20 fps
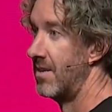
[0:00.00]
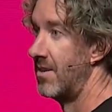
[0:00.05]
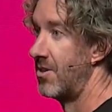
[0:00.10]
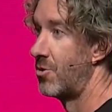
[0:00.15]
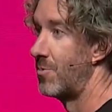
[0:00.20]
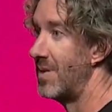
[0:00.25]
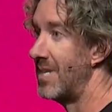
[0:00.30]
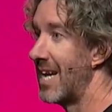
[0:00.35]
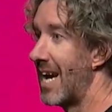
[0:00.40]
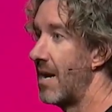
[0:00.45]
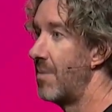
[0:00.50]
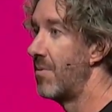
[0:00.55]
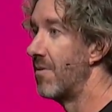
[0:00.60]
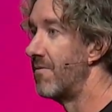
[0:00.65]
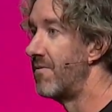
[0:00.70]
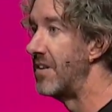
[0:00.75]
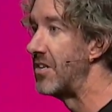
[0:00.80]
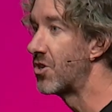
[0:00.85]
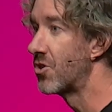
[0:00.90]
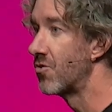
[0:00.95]
to be named a
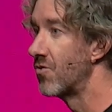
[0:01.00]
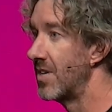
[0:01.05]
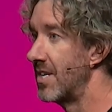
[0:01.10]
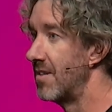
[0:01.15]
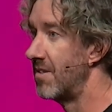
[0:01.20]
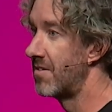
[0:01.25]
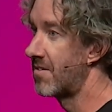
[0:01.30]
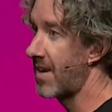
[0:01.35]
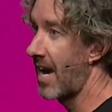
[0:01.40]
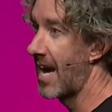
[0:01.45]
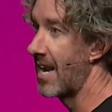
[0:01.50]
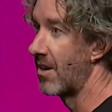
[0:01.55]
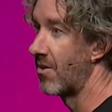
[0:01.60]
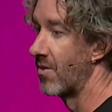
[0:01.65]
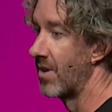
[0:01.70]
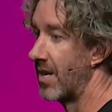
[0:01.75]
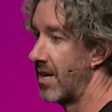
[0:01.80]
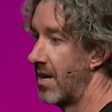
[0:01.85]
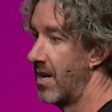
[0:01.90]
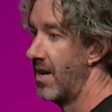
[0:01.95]
visionary in this
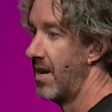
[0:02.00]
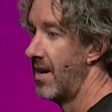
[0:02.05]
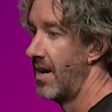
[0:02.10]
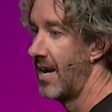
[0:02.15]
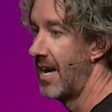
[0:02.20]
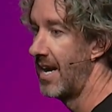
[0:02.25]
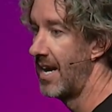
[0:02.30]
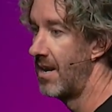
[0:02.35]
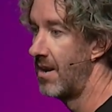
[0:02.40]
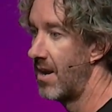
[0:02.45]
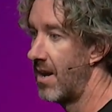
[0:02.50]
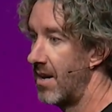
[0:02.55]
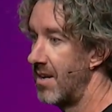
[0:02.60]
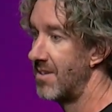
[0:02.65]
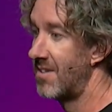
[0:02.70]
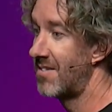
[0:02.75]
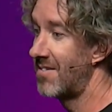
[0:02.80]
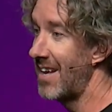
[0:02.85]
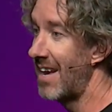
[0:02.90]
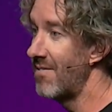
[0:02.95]
category in
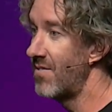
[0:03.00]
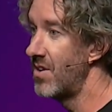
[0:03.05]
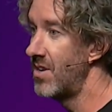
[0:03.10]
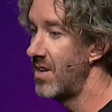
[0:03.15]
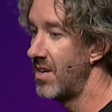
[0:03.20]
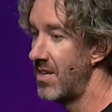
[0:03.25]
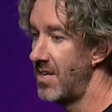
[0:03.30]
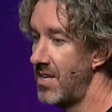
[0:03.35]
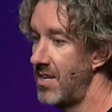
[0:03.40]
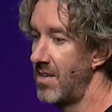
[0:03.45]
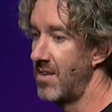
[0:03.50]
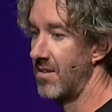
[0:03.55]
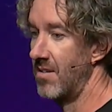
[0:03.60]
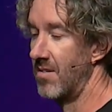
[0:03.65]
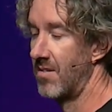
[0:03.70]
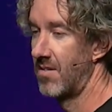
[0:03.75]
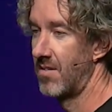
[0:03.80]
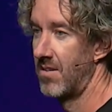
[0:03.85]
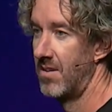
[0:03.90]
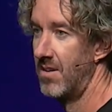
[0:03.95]
seven
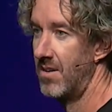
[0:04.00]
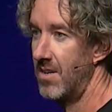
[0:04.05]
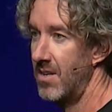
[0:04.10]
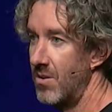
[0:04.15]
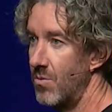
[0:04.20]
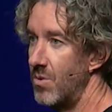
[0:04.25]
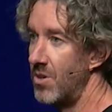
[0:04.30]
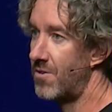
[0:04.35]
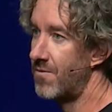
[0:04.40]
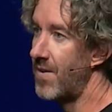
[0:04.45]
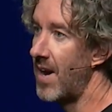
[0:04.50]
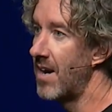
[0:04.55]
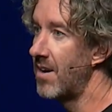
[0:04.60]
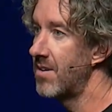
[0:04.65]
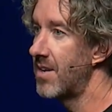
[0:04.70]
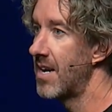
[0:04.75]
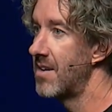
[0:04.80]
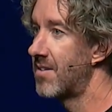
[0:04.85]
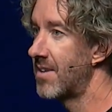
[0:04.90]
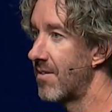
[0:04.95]
years, which
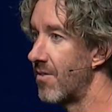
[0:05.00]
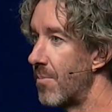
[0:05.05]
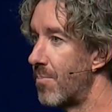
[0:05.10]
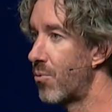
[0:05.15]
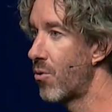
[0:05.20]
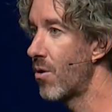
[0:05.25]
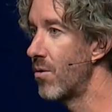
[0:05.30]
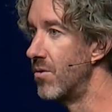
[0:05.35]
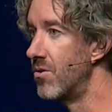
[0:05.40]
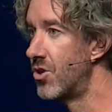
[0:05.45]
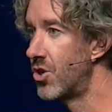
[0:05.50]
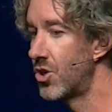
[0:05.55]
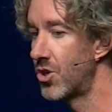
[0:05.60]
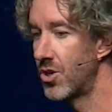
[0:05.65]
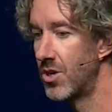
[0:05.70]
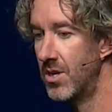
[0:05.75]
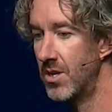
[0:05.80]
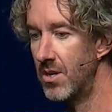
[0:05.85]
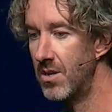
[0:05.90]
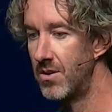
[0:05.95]
validates our approach
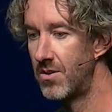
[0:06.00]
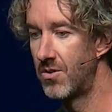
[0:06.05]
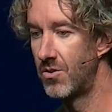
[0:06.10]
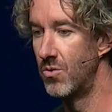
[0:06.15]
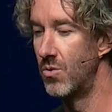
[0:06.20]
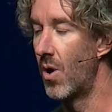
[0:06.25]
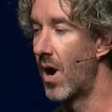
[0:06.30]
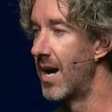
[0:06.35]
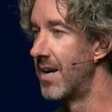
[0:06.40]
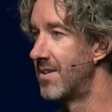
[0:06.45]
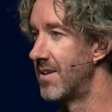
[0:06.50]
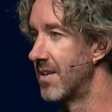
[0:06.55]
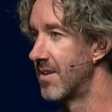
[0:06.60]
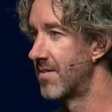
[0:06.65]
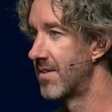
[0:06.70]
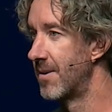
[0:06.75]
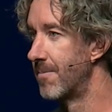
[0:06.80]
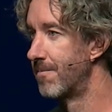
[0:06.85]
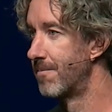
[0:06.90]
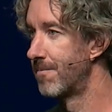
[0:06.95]
to
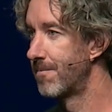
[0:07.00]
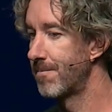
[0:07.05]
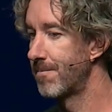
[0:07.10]
ITSM.